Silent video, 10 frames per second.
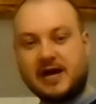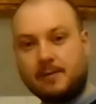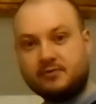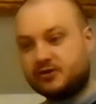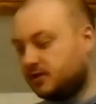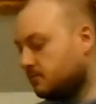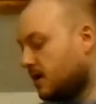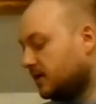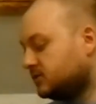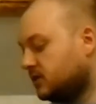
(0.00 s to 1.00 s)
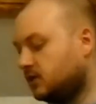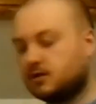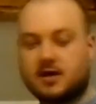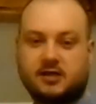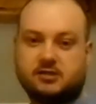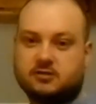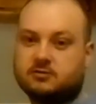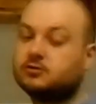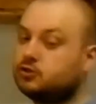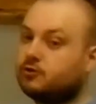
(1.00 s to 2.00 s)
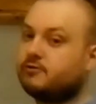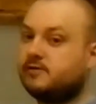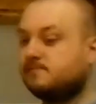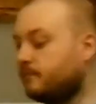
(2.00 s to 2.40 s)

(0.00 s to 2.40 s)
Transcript: almondy, icing, nice, sugary.